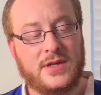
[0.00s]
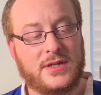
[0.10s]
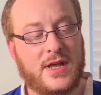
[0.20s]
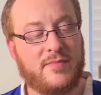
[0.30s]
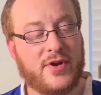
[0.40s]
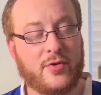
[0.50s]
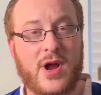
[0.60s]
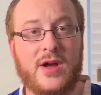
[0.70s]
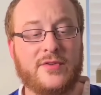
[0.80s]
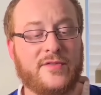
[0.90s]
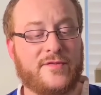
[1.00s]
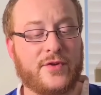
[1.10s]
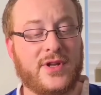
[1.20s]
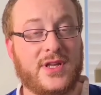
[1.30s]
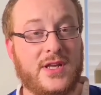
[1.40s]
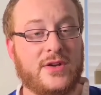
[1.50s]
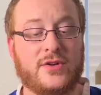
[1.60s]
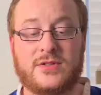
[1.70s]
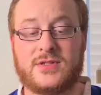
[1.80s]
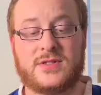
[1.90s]
They've been around for
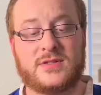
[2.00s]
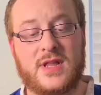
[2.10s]
years.